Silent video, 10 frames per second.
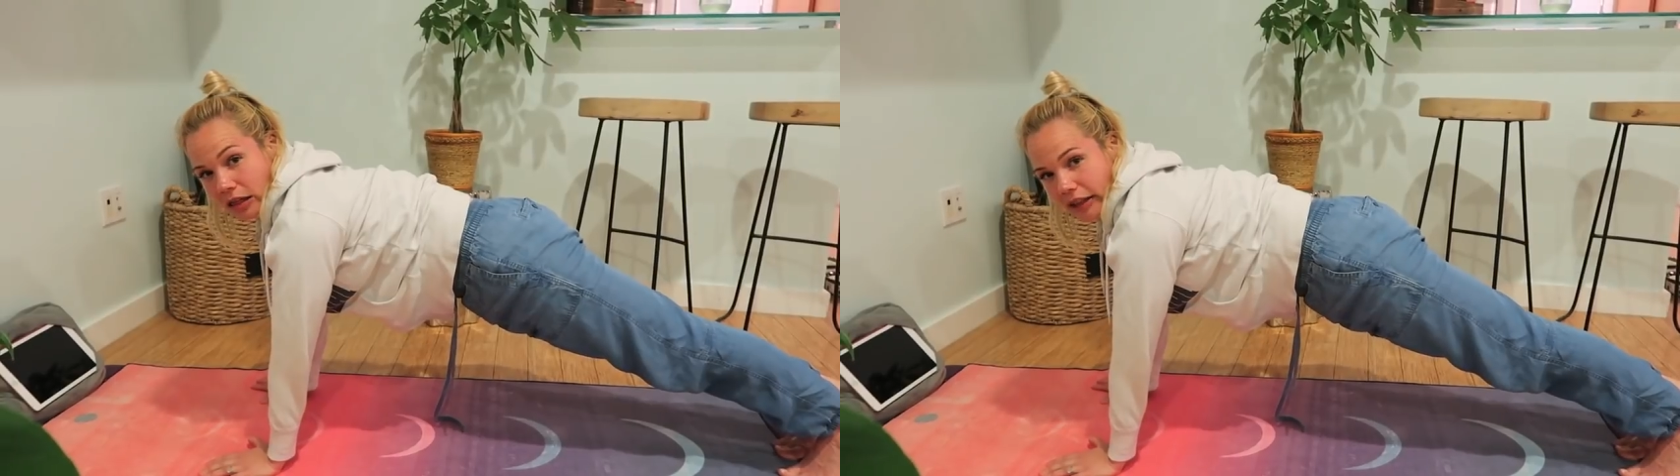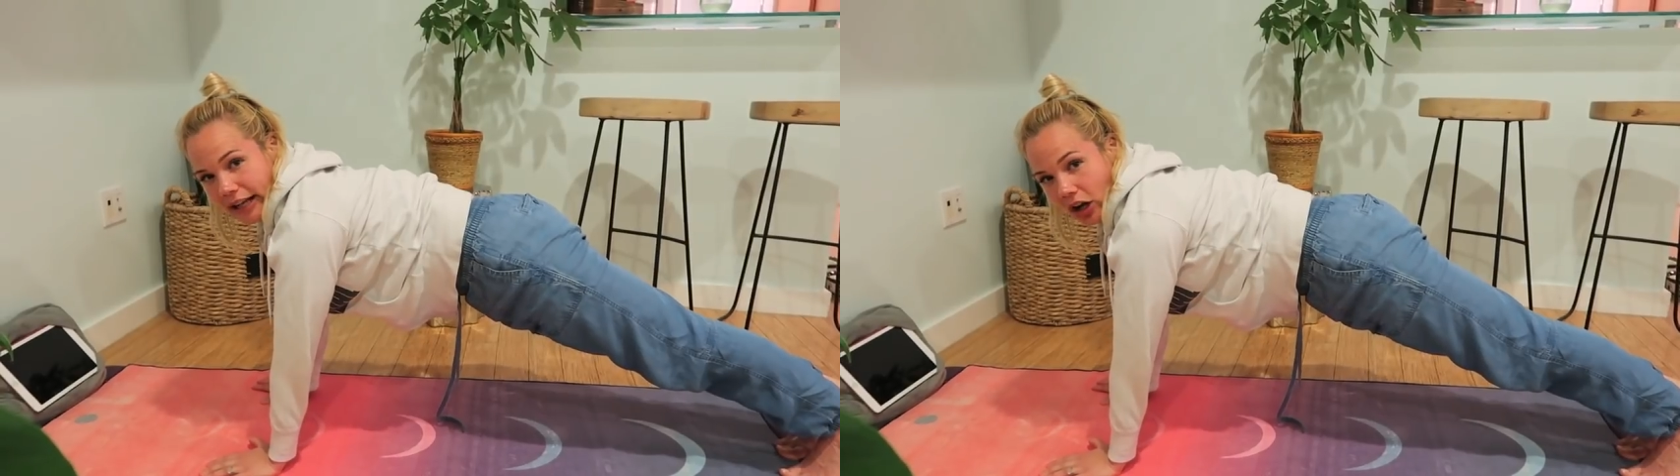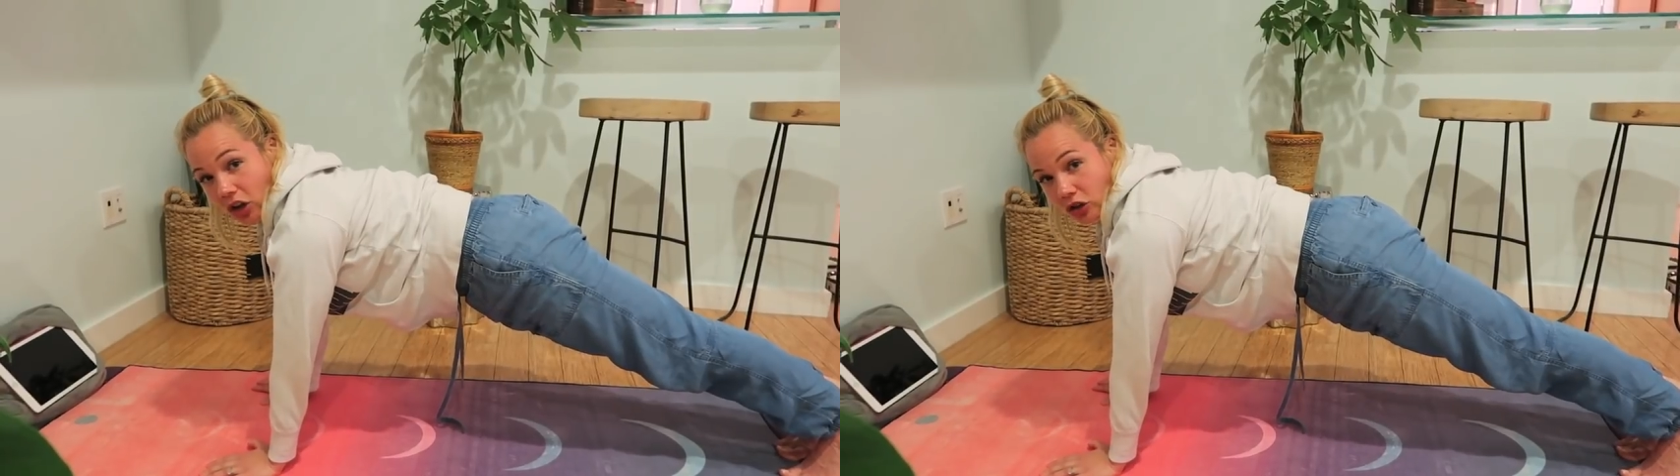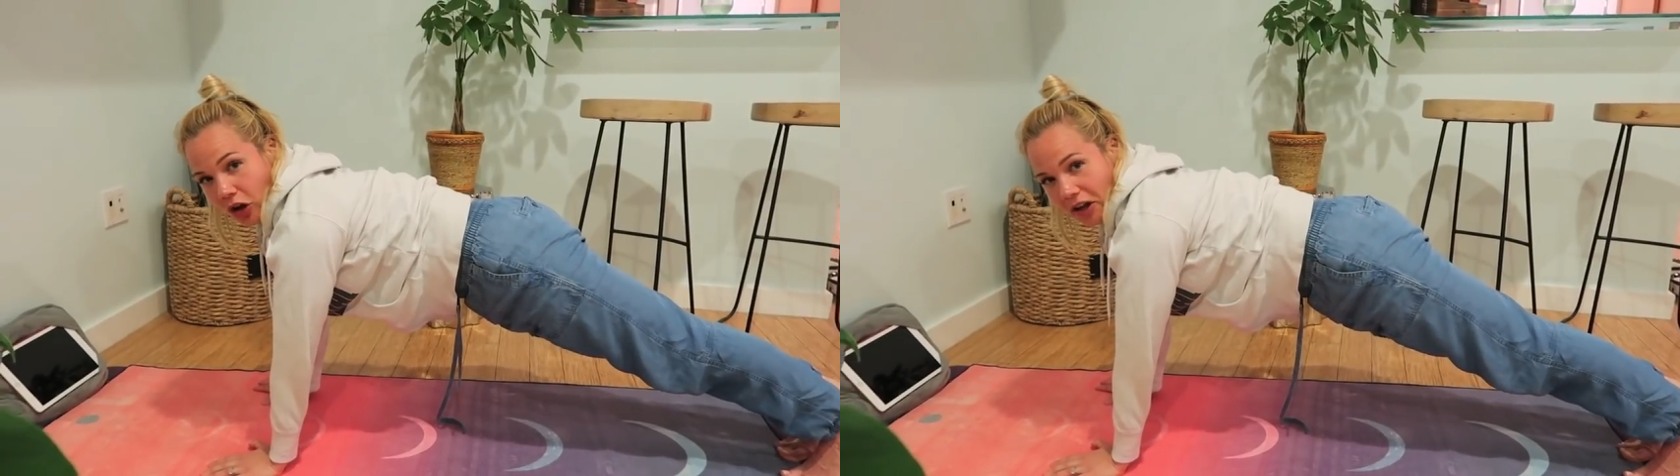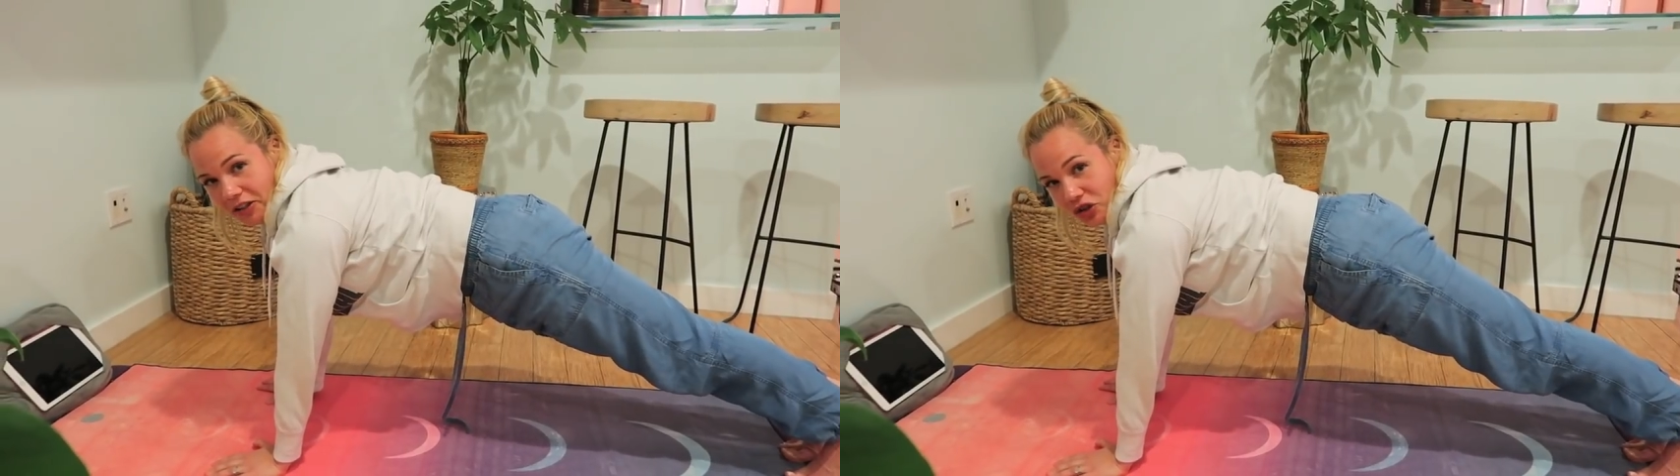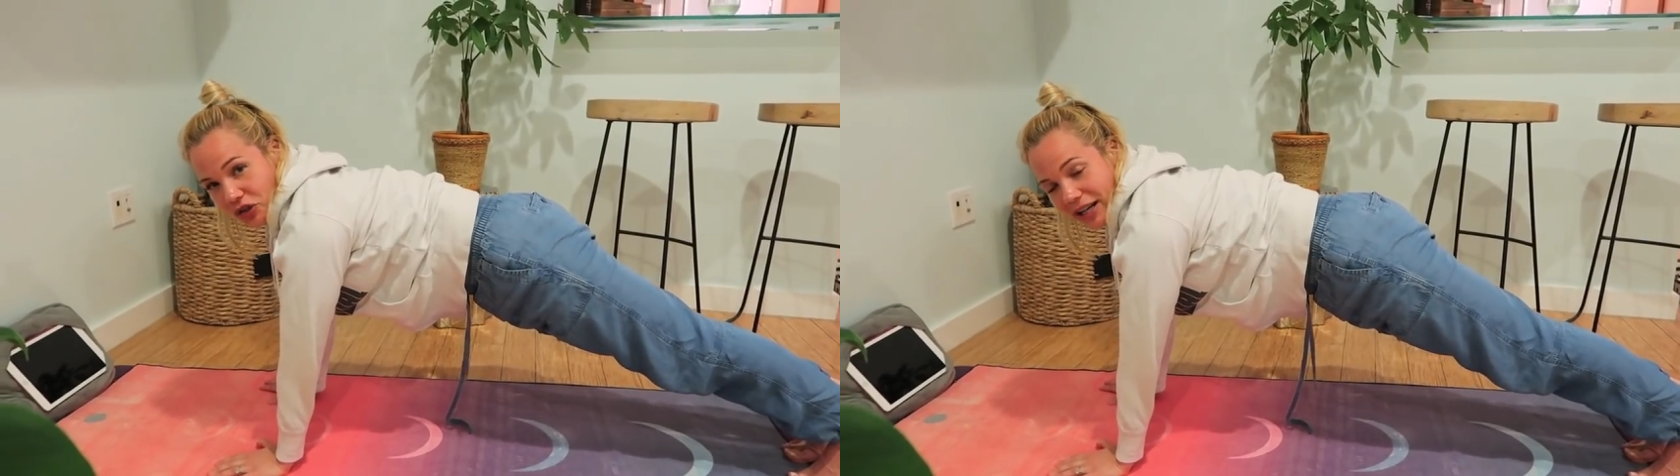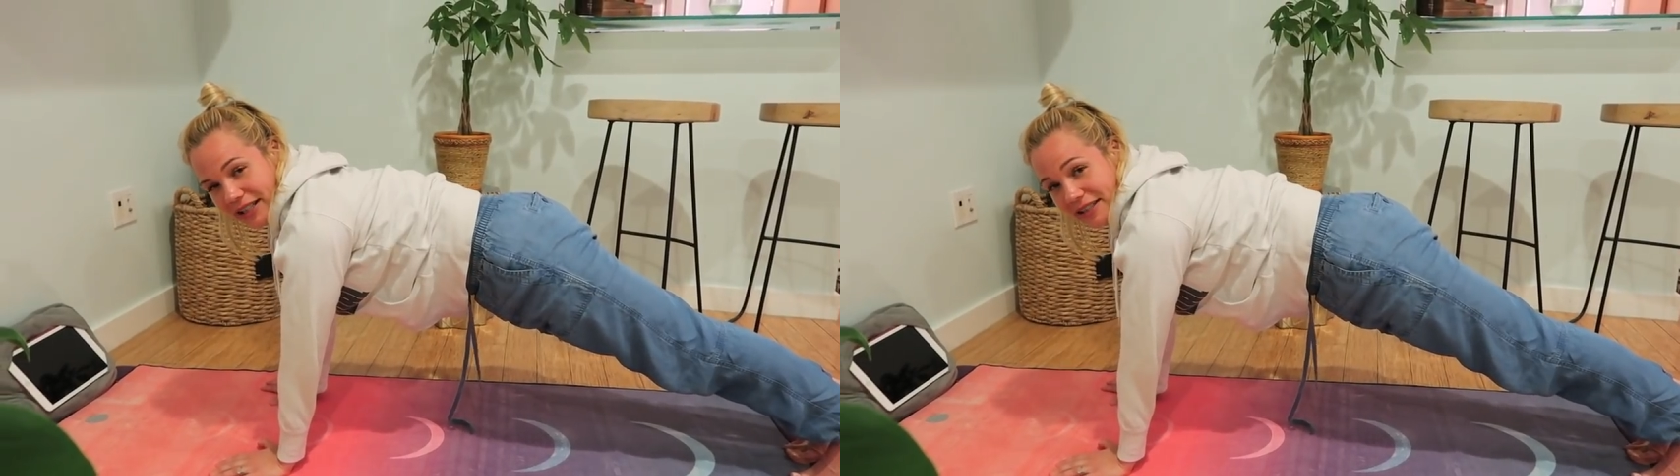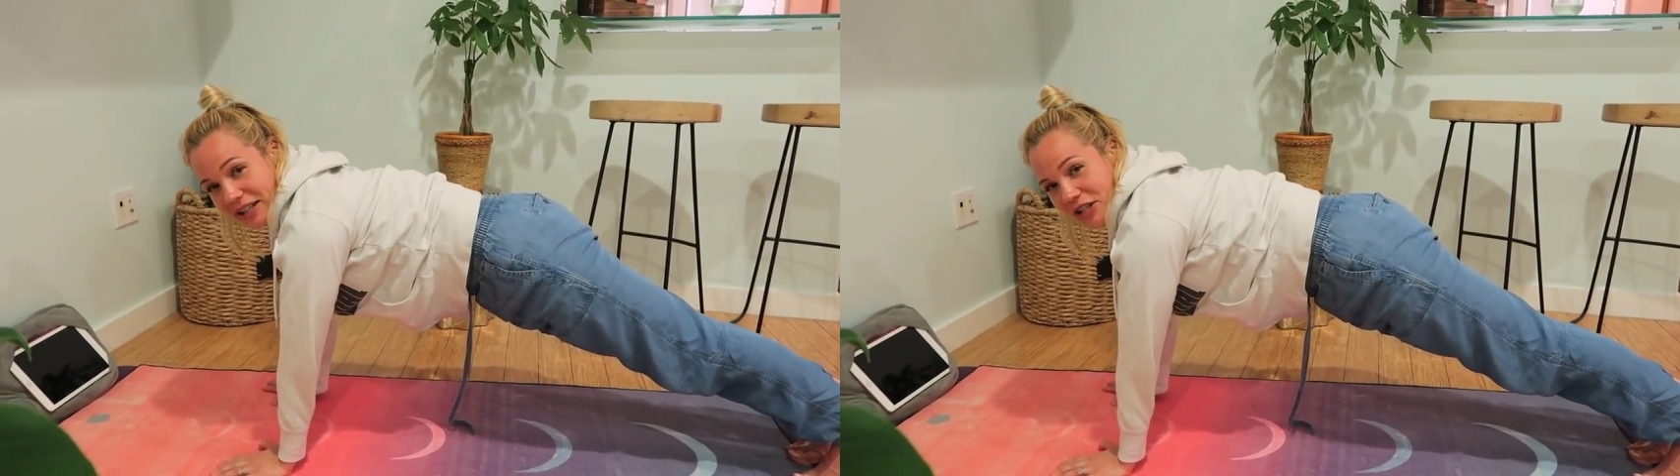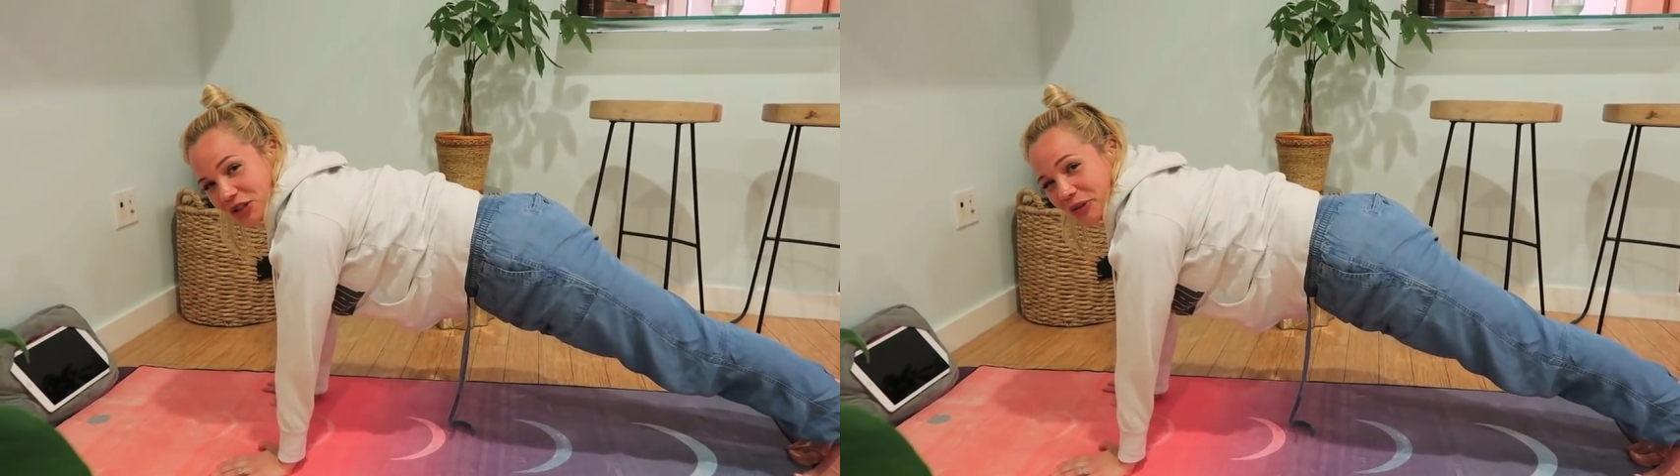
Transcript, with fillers: like a lot of stress.